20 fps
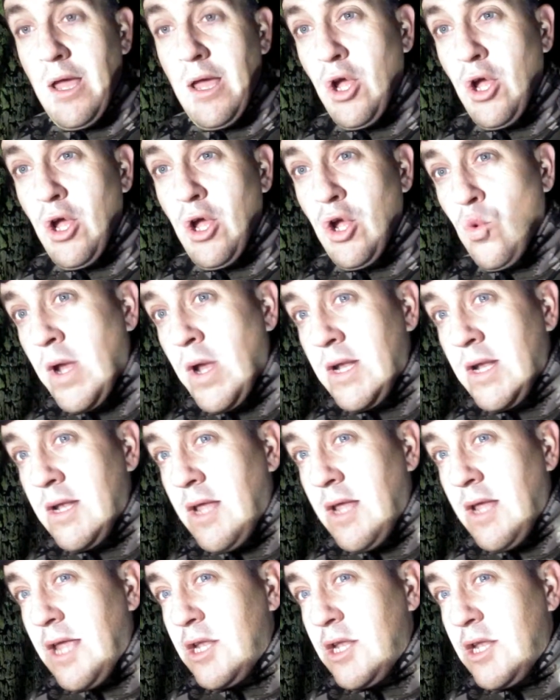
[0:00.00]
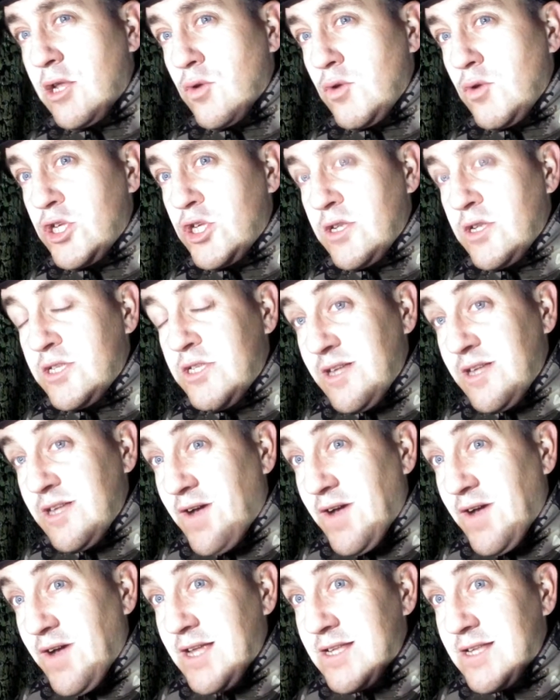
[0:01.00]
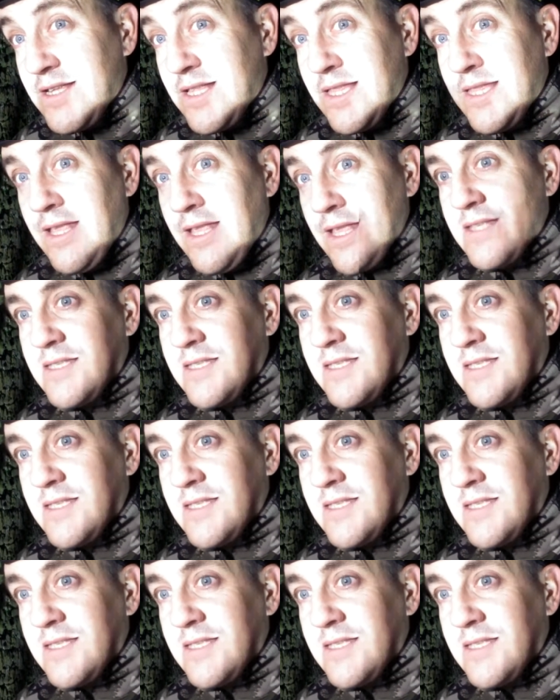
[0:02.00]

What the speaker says: When Lady Larisha did find this